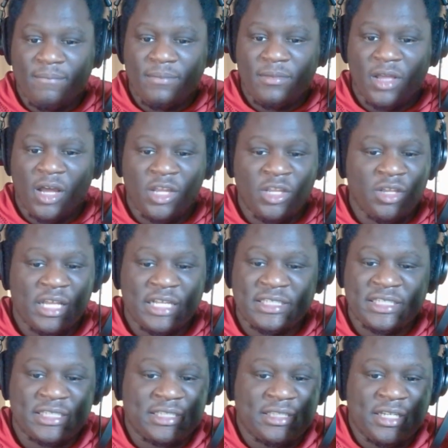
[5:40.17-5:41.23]
it's
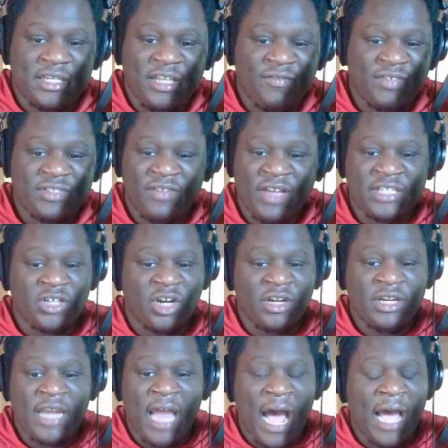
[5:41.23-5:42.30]
just the defensive ends are
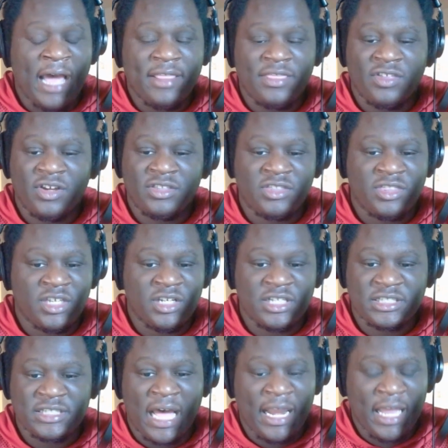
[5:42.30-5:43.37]
not. They're just
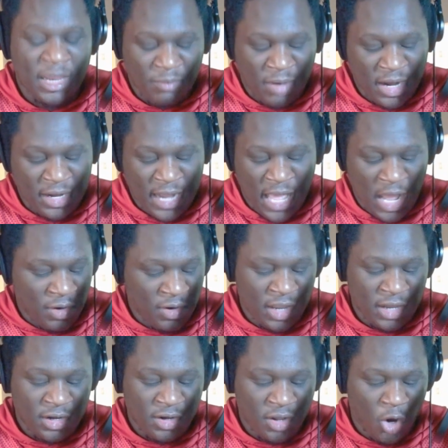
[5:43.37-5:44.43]
not it right now.
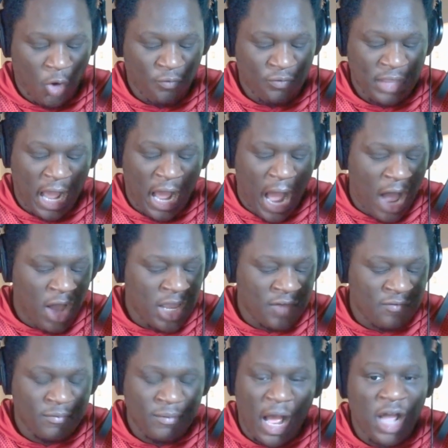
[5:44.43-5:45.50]
And hopefully, I'll give
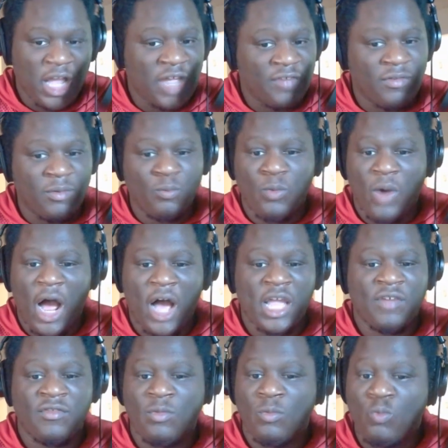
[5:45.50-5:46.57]

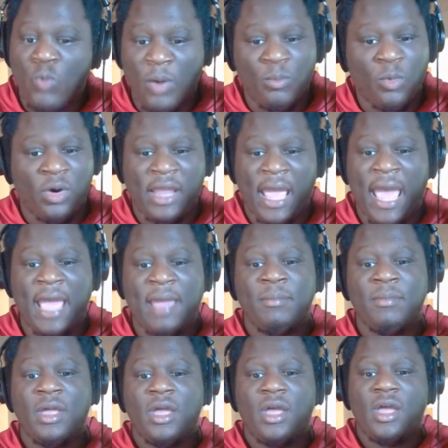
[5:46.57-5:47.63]
them one more game
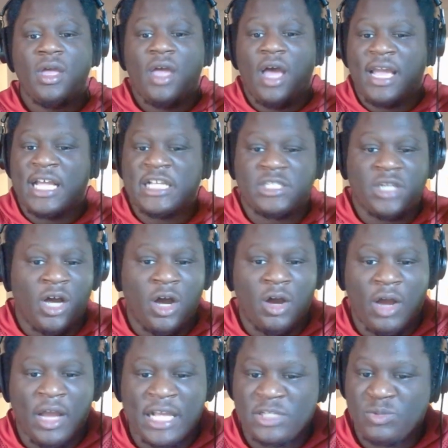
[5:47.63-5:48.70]
against
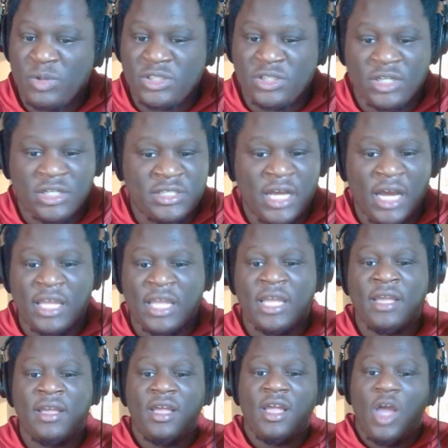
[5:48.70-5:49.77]
Western
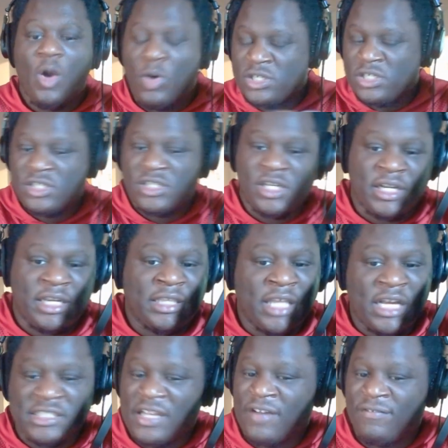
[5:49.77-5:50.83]
Kentucky. Western Kentucky
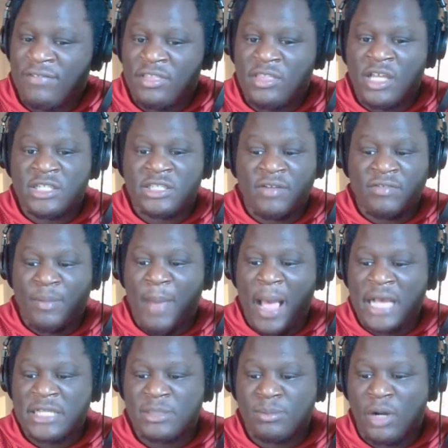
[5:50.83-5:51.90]
does love to
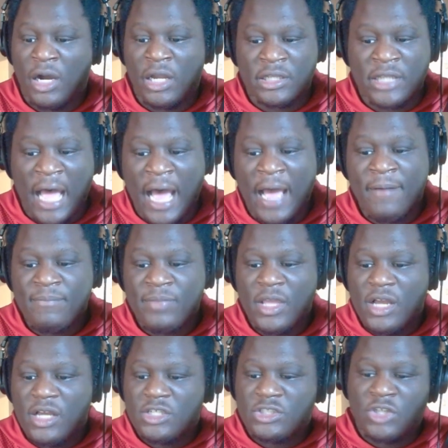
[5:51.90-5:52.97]
pass the ball a lot.
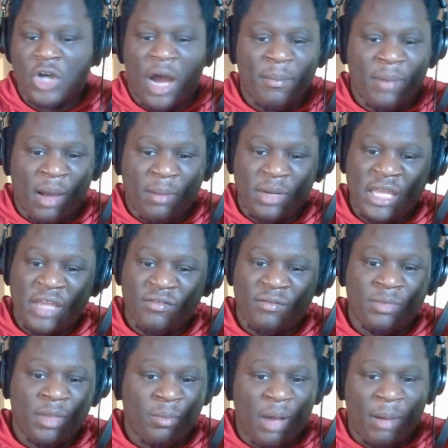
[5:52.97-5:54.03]
So I'm gonna give
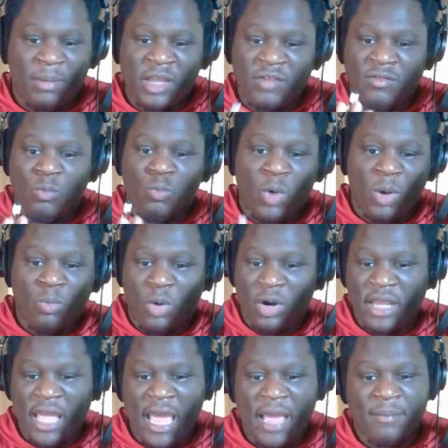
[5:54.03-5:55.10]
them one more
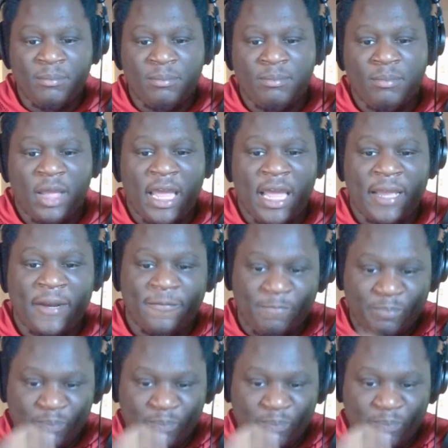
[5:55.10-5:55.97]
game, and